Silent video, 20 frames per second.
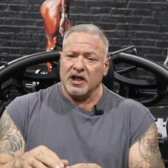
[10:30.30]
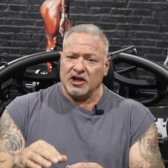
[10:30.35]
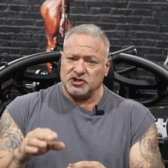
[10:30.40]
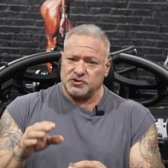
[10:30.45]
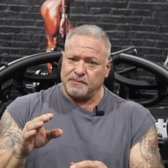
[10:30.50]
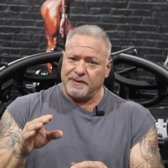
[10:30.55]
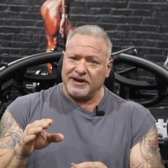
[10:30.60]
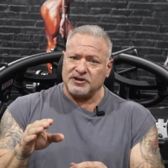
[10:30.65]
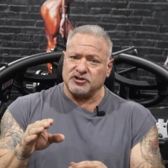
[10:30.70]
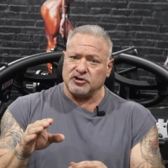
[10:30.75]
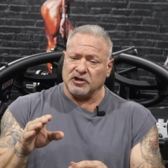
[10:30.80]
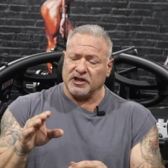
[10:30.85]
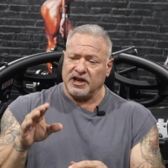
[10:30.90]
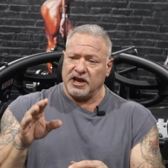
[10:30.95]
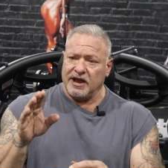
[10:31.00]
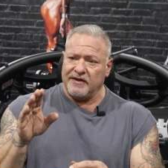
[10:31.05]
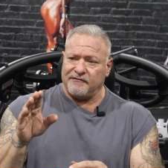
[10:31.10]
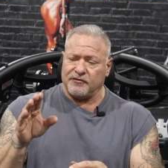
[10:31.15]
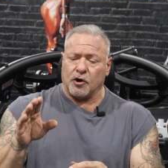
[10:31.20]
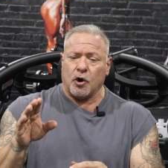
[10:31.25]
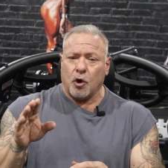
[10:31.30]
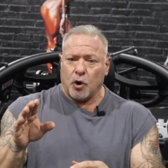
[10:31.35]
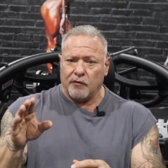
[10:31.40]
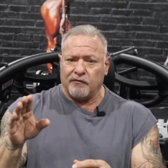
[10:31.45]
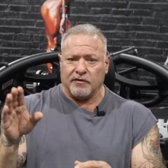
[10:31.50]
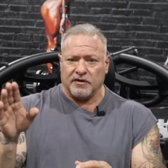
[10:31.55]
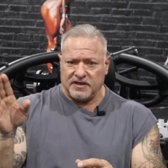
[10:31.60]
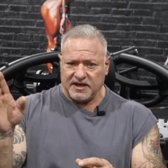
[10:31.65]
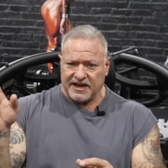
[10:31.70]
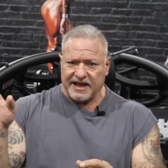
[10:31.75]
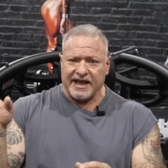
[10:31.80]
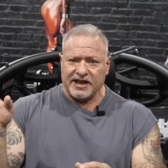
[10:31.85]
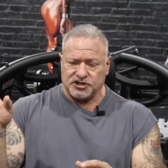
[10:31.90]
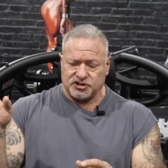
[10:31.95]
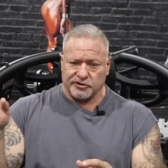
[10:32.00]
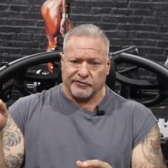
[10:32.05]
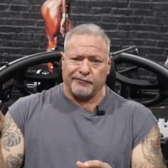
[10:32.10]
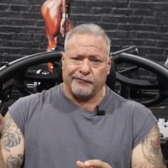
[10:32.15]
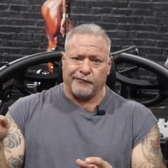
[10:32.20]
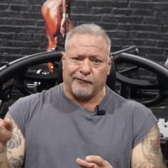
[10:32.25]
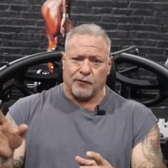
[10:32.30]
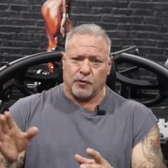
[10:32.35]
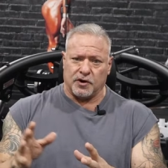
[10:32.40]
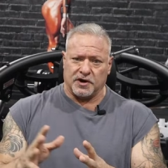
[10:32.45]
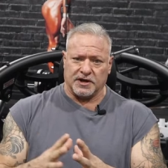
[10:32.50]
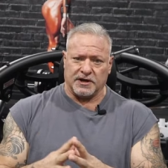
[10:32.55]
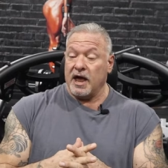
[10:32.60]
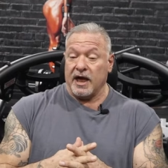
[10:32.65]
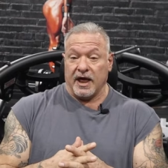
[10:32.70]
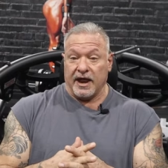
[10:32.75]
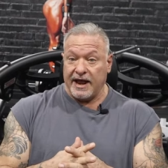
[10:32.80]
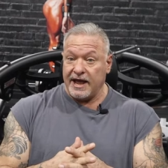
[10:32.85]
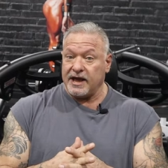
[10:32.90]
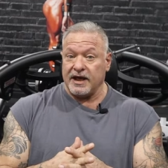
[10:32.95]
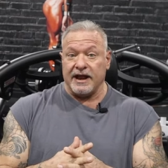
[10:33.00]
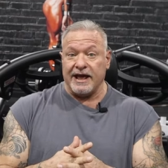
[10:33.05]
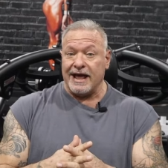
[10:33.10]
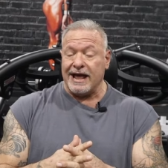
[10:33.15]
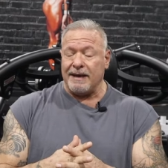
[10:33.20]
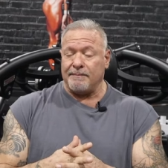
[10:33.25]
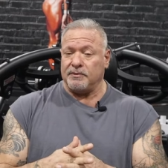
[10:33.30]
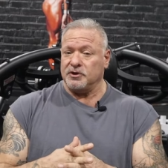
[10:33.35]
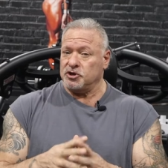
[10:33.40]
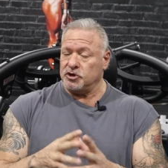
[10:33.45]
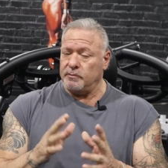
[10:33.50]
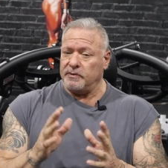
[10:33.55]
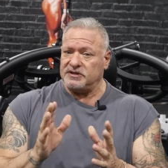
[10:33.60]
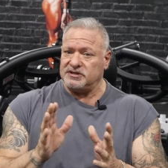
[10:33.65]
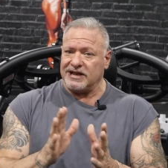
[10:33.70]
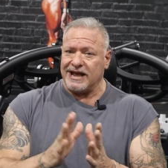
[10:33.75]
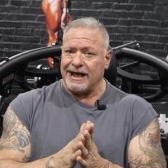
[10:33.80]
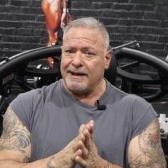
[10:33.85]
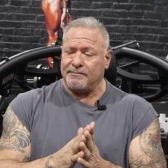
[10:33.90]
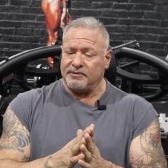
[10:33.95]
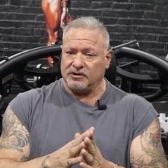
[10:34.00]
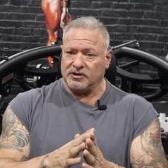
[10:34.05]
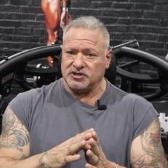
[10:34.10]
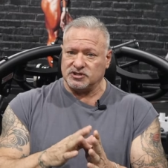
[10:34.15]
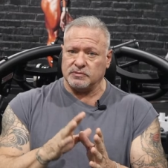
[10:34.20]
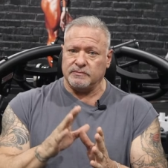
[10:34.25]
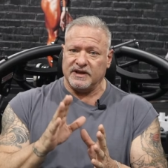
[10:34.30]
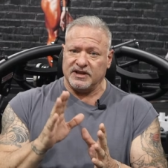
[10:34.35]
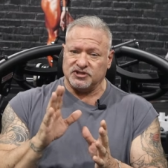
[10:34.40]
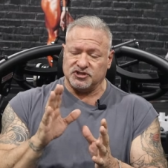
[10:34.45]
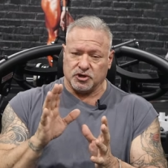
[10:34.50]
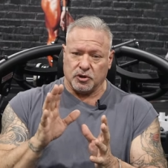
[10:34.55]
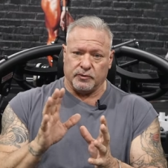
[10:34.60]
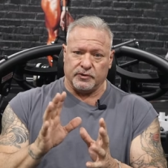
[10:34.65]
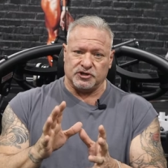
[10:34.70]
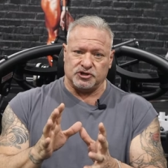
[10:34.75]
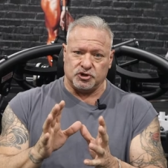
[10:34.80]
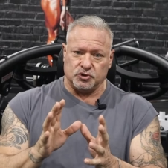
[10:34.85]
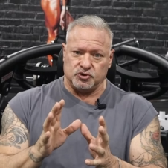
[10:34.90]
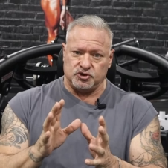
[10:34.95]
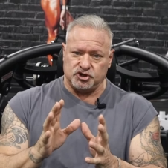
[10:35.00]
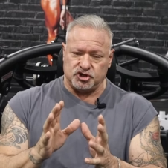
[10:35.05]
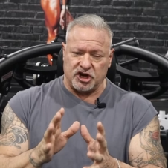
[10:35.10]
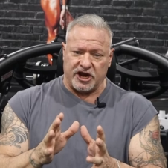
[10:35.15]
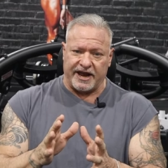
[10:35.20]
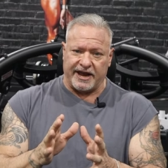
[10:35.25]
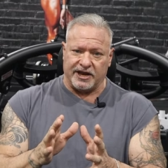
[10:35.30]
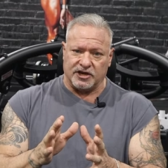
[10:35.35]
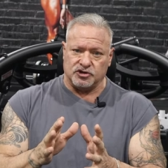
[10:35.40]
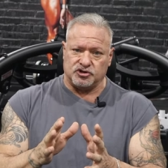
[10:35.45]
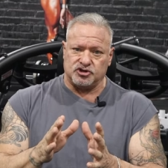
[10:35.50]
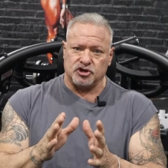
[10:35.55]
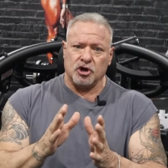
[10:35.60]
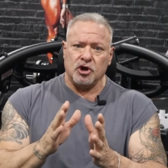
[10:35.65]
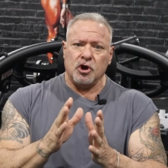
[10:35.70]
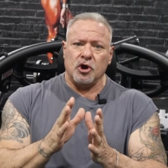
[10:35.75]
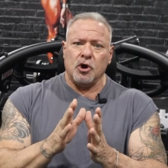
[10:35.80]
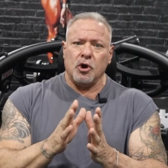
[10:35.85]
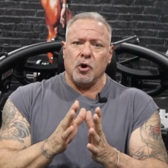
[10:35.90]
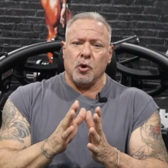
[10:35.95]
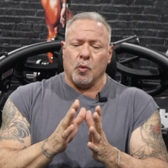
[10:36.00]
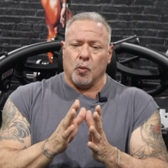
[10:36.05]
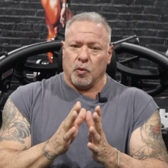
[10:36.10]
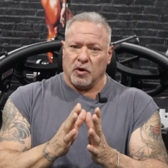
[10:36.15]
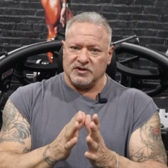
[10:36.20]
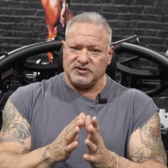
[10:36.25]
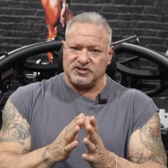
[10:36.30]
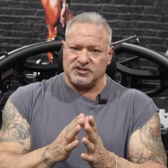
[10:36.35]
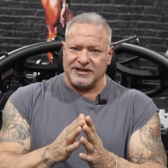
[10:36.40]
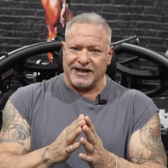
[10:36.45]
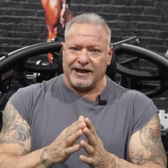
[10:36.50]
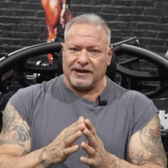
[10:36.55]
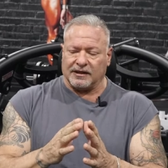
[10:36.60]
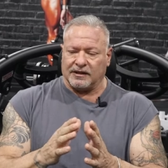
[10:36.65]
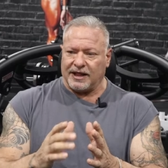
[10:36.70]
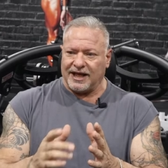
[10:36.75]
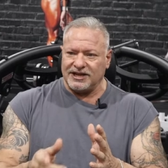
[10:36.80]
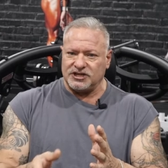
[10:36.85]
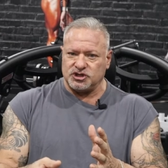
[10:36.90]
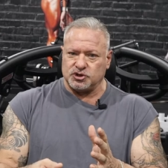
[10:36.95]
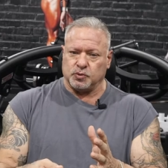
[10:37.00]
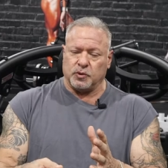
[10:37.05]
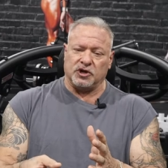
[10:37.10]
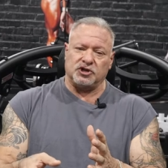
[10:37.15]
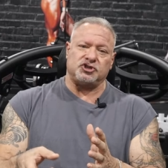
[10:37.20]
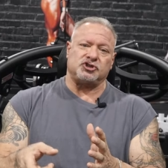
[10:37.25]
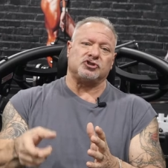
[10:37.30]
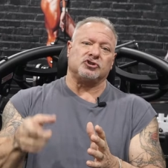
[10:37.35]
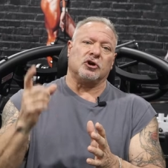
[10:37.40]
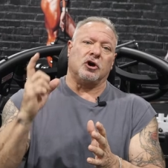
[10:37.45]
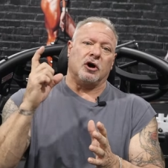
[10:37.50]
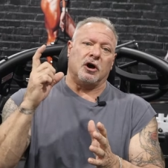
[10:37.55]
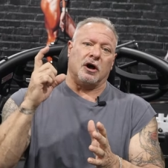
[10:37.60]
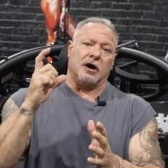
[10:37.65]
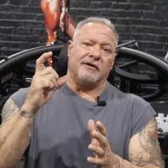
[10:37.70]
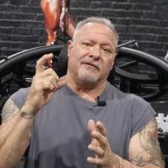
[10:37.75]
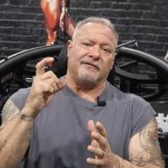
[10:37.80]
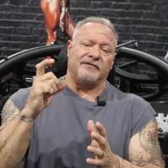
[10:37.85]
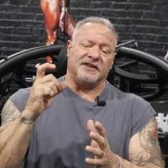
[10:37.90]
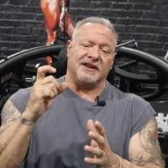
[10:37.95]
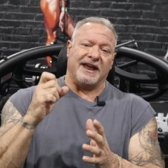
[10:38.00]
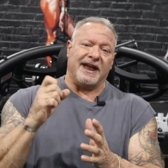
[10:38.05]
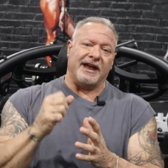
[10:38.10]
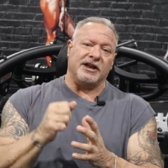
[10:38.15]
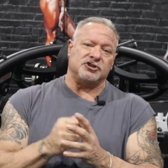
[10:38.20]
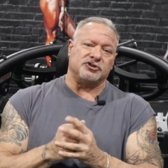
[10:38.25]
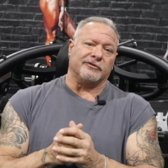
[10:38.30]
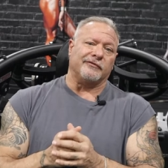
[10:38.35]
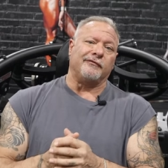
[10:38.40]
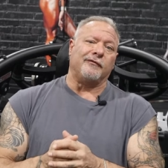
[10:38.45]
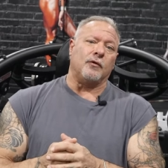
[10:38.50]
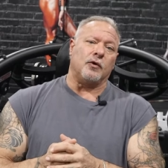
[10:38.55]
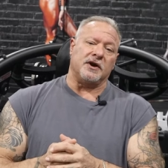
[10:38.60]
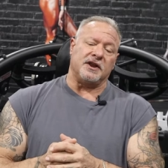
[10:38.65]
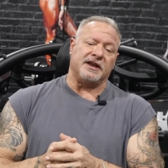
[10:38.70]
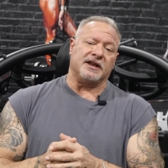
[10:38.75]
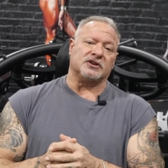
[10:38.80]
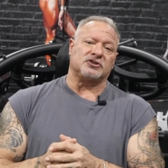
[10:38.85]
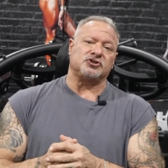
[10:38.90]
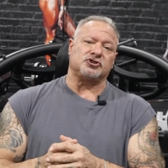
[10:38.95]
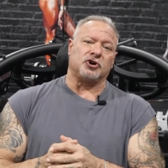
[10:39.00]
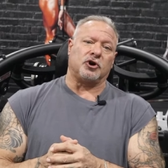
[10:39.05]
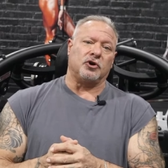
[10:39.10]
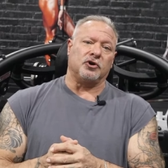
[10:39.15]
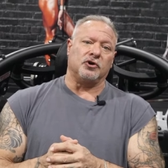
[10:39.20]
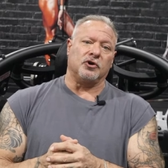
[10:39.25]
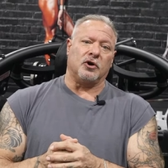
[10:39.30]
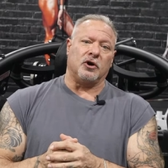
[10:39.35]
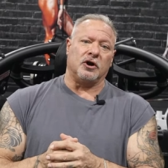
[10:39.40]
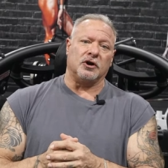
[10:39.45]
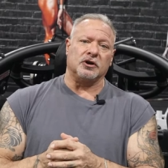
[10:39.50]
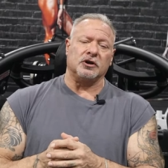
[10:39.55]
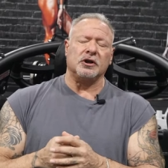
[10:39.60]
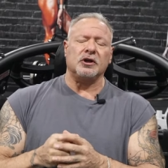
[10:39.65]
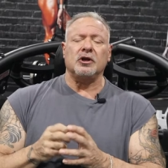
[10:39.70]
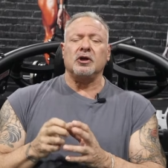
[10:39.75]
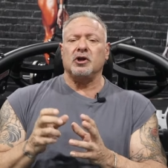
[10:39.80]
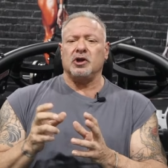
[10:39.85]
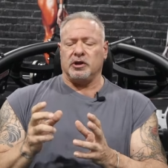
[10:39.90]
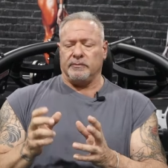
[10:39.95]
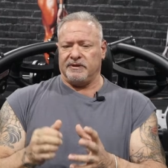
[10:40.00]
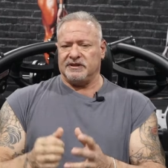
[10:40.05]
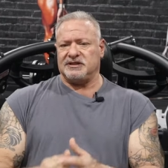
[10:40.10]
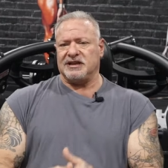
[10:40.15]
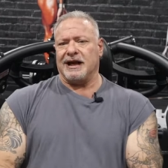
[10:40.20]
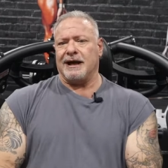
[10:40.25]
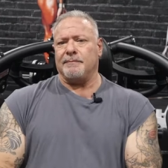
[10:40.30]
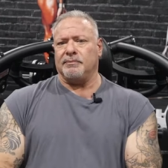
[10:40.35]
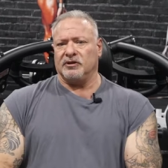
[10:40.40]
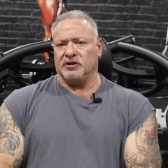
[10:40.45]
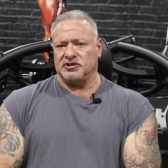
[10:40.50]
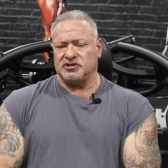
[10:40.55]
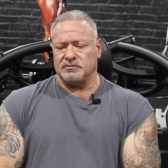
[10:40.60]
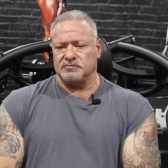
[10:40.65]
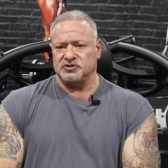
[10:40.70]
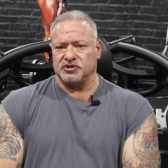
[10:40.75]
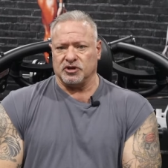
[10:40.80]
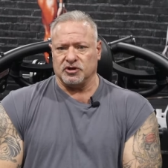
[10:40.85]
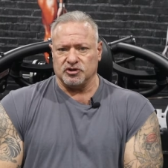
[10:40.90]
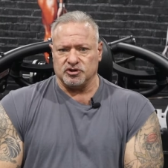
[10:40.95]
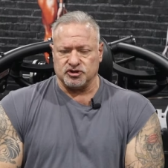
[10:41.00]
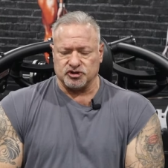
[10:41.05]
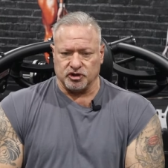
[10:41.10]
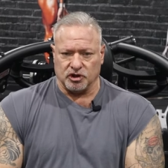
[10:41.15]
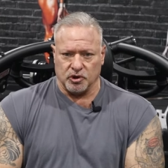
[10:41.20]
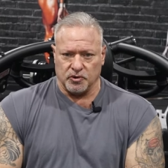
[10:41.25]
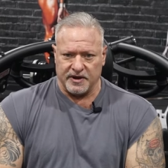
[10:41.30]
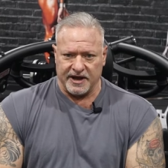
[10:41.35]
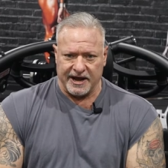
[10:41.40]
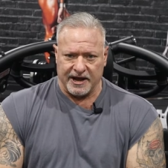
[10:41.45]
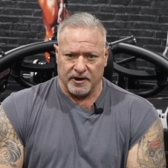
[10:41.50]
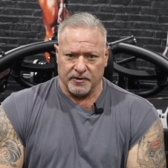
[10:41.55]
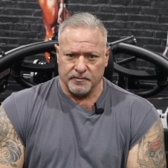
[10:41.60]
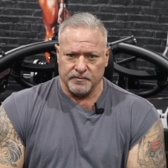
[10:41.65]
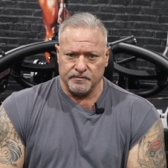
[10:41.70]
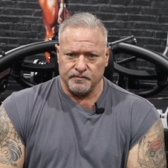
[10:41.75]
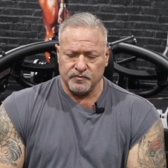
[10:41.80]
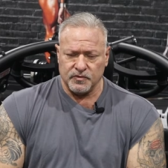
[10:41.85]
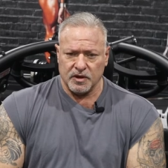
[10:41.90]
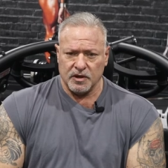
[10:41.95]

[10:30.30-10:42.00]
especially if you're over the age of 40. It ain't going to happen. Your metabolism is going to change once that light switch of the age of 40 gets turned on. Your metabolism is going to slow down.